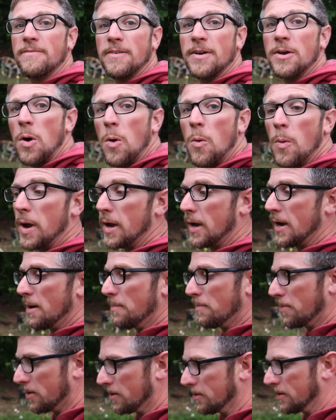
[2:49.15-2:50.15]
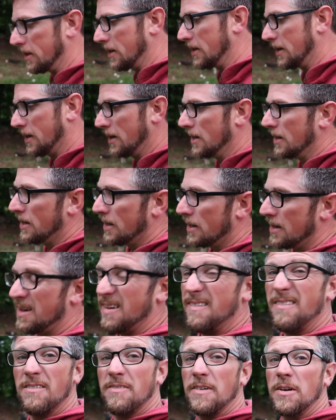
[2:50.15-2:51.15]
If I don't wake up early,
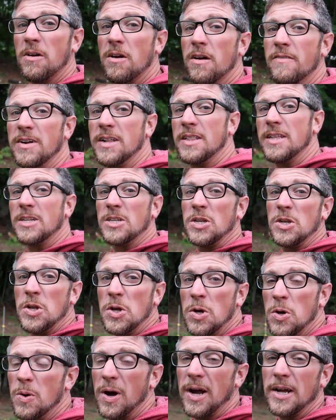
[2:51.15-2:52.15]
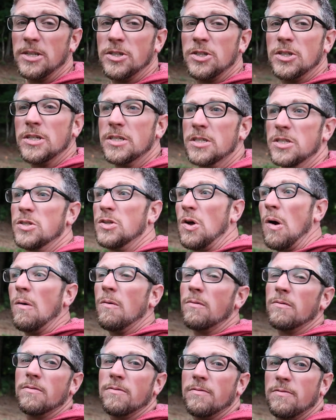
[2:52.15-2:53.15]
even if I don't have anything to do, I just
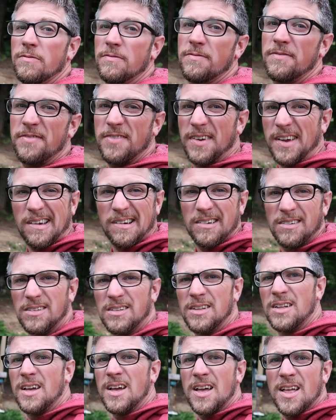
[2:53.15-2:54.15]
don't feel